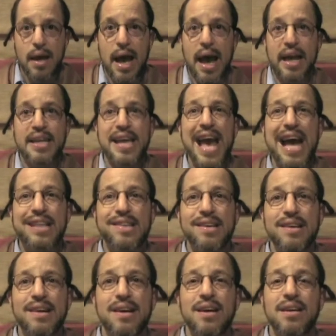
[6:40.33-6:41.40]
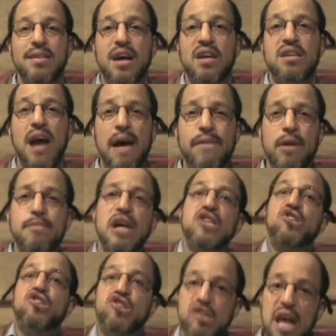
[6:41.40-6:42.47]
And yet, the government
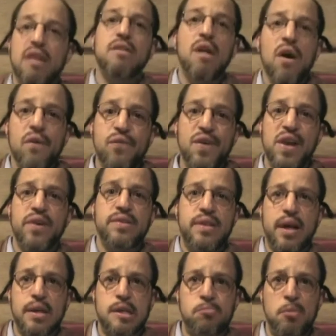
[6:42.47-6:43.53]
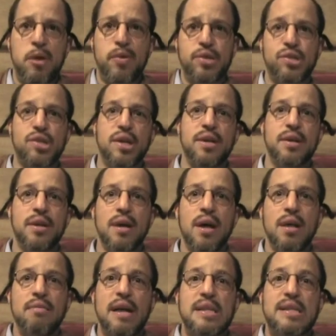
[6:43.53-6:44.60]
still feared conspiracy.
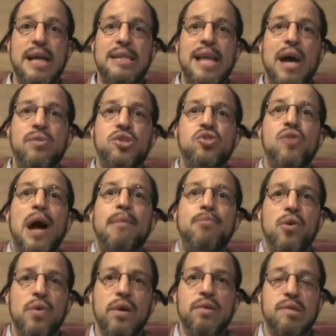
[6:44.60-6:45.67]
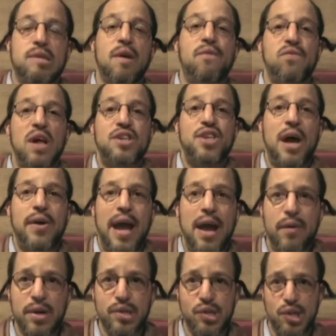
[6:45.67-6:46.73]
They sent out tribunals to flush out
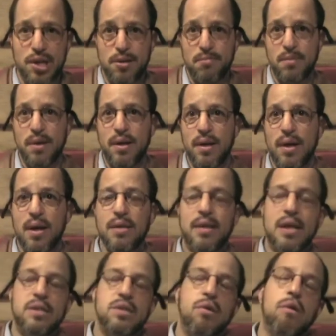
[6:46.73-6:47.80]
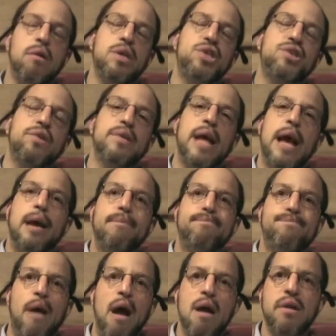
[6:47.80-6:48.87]
heresy. They tortured and
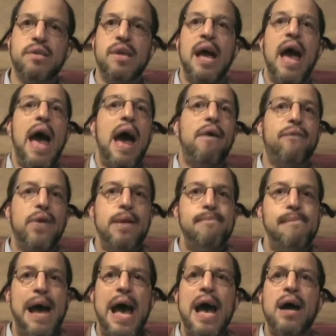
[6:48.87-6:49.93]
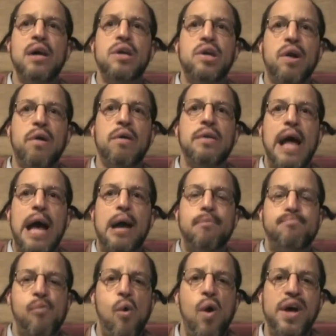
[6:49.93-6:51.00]
burned every man, girl,
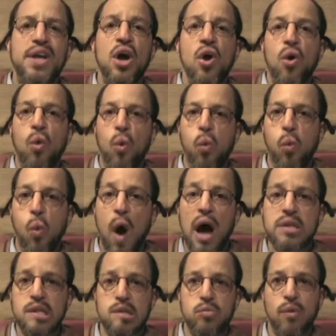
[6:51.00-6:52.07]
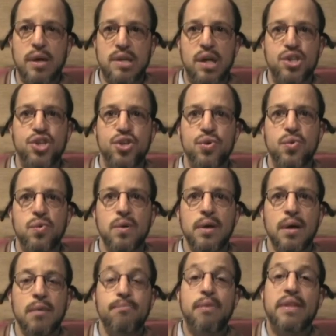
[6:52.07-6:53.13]
and boy who once was a Jew,
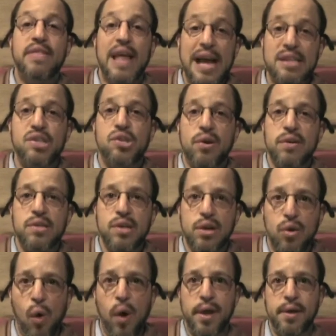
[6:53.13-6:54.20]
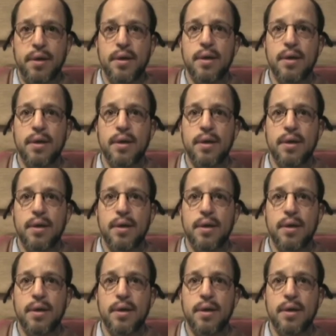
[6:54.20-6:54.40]
but then turned to Goy.